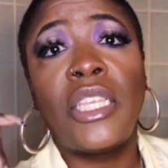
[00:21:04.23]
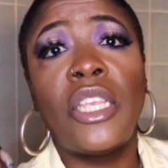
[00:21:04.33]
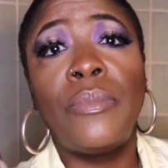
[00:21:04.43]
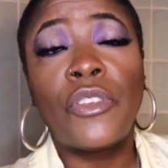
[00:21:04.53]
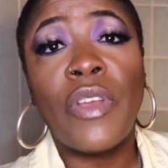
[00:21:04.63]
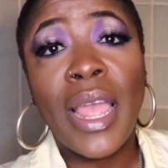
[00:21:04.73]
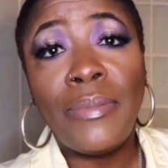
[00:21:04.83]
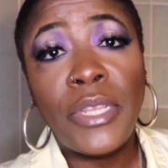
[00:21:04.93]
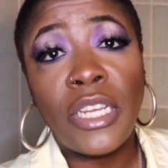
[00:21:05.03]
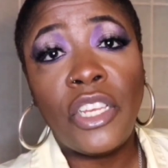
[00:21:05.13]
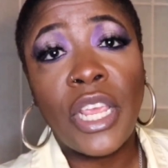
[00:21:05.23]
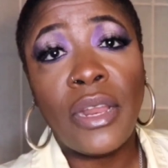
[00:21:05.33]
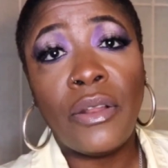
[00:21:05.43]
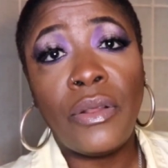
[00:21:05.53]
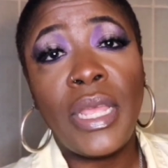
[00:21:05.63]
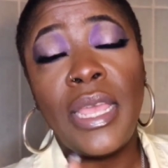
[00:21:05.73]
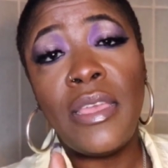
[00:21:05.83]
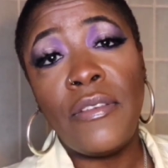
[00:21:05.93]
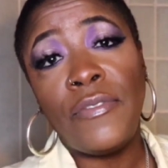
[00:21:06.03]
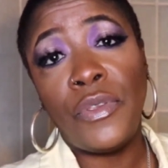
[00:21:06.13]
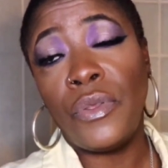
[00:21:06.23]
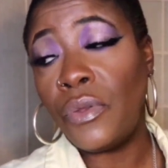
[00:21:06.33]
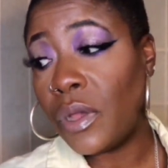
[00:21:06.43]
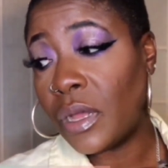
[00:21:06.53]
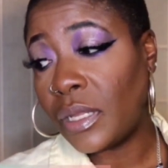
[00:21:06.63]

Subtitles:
subscribe to the channel if you